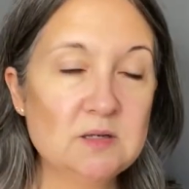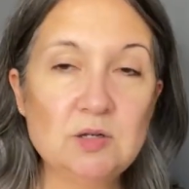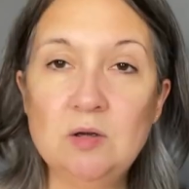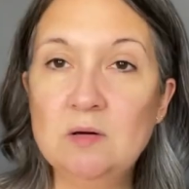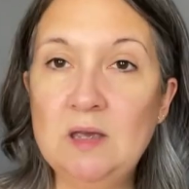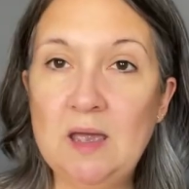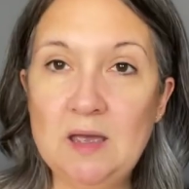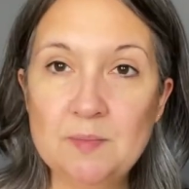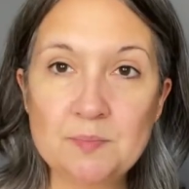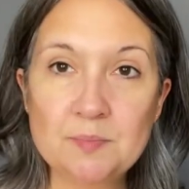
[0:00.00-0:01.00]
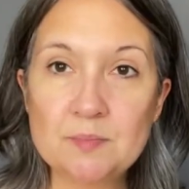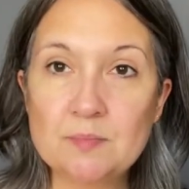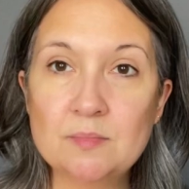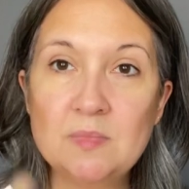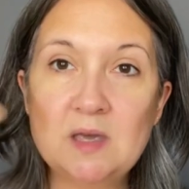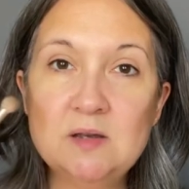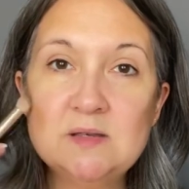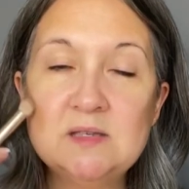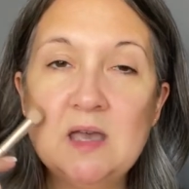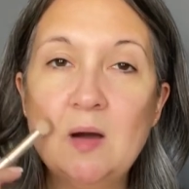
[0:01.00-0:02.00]
to create, can you
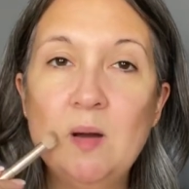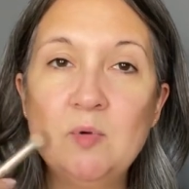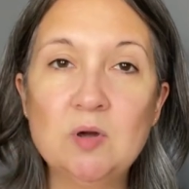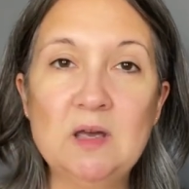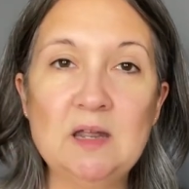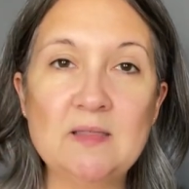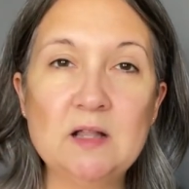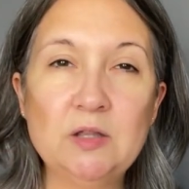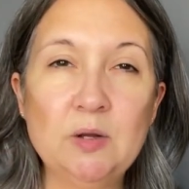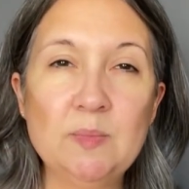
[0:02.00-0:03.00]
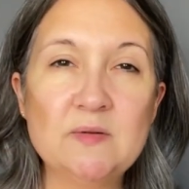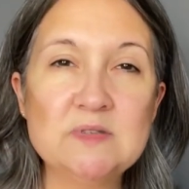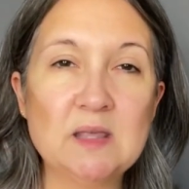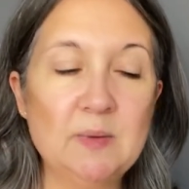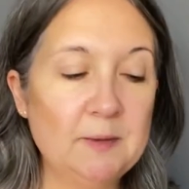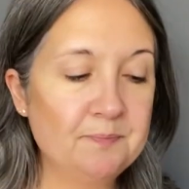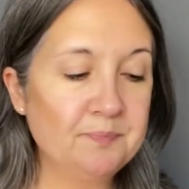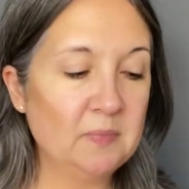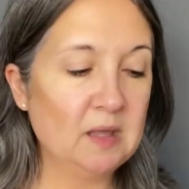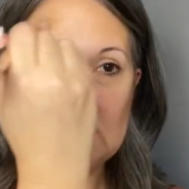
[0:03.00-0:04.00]
see how I'm creating that little bit of slimming?
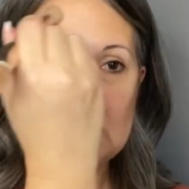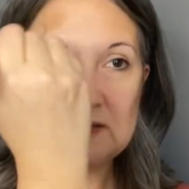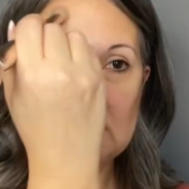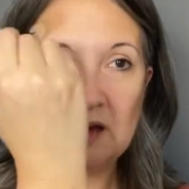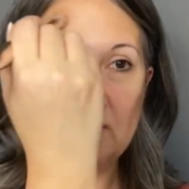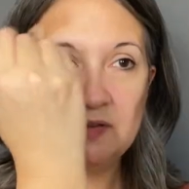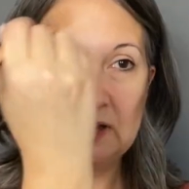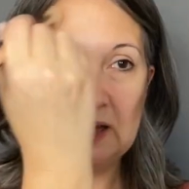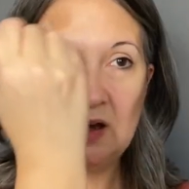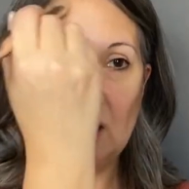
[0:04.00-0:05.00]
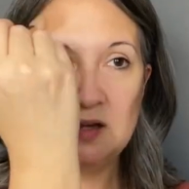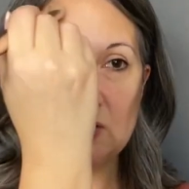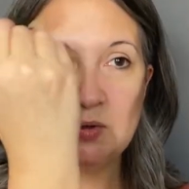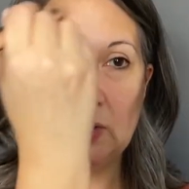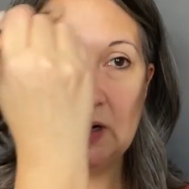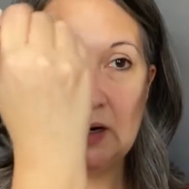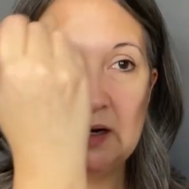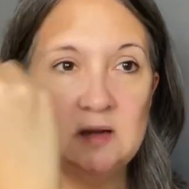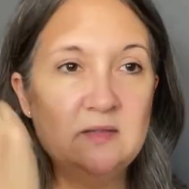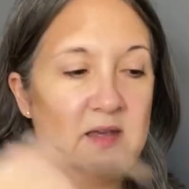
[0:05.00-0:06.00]
Softly
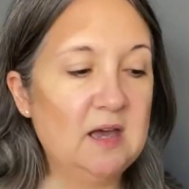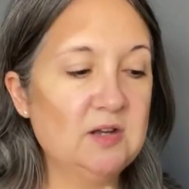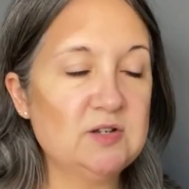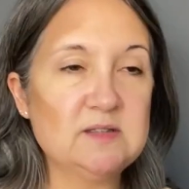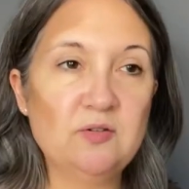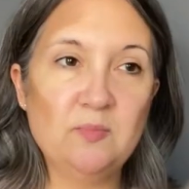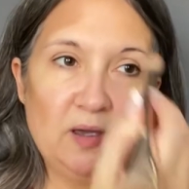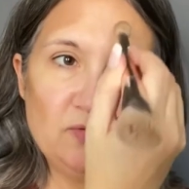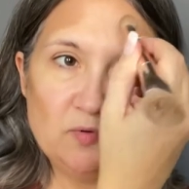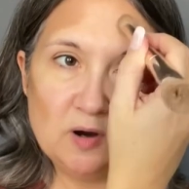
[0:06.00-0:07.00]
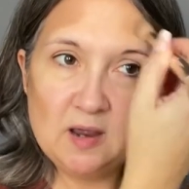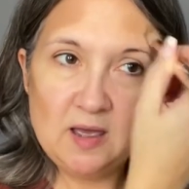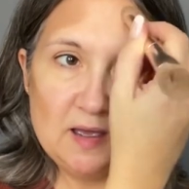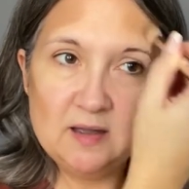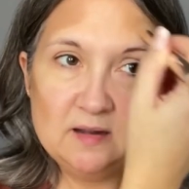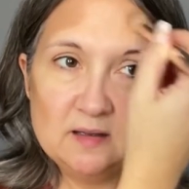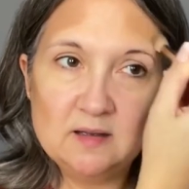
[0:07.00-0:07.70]
contour the edges of my forehead.